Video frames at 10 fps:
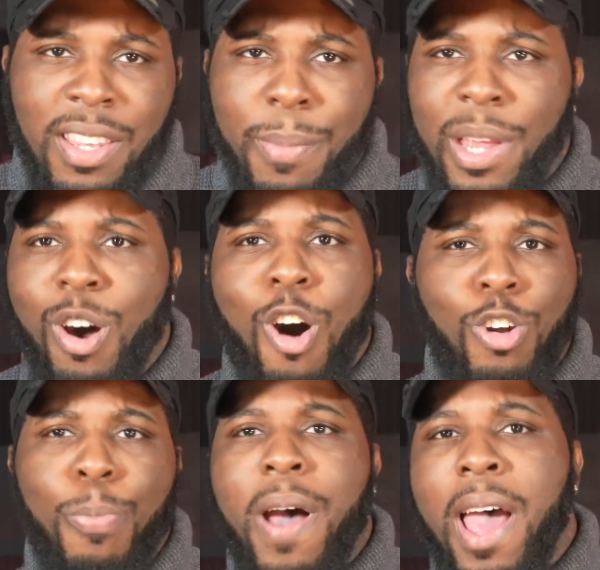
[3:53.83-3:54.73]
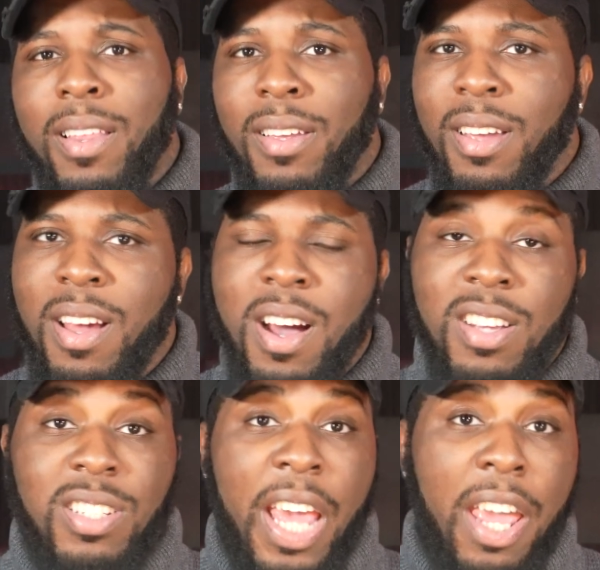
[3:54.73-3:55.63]
They made autopilot a
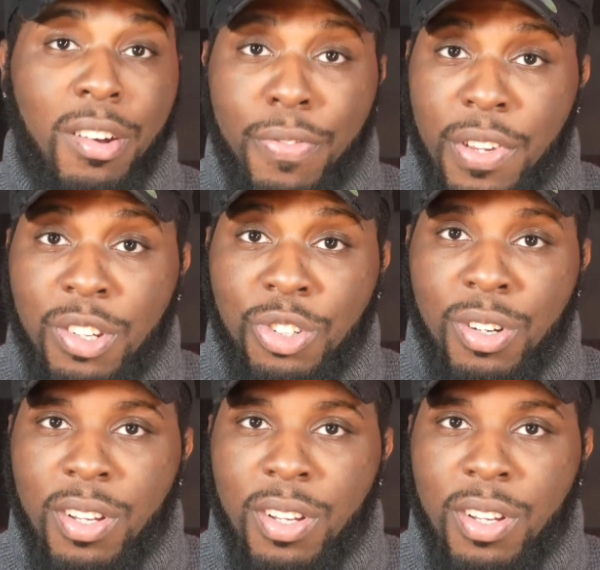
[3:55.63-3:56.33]
standard feature,